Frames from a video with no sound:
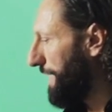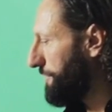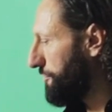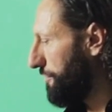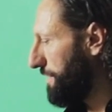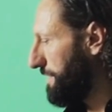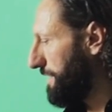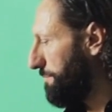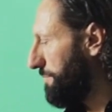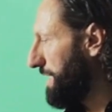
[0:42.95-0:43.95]
by turning
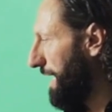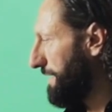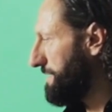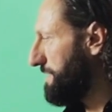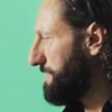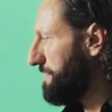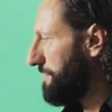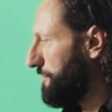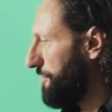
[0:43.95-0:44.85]
the B-axis,